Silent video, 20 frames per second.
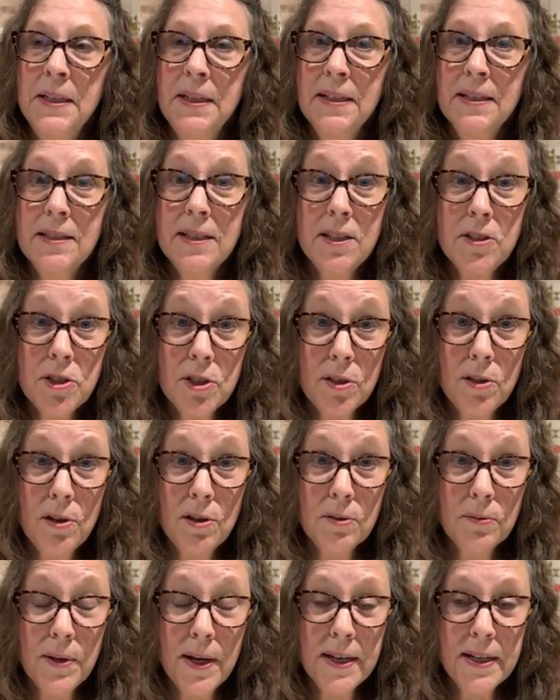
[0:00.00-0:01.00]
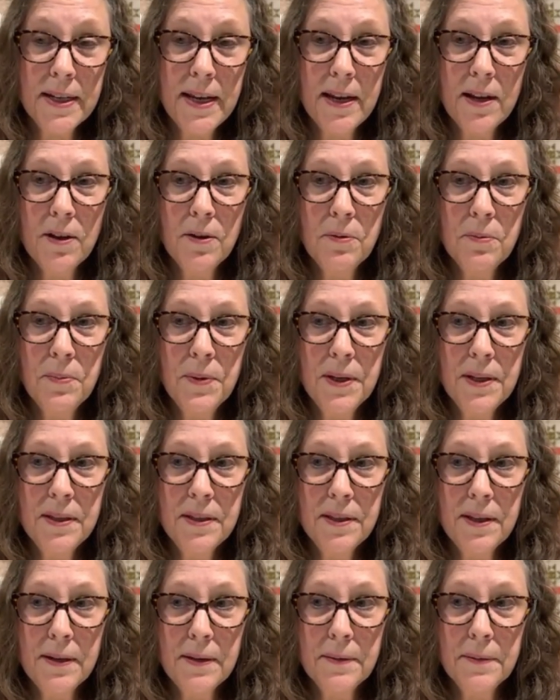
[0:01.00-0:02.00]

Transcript: stitch along right now with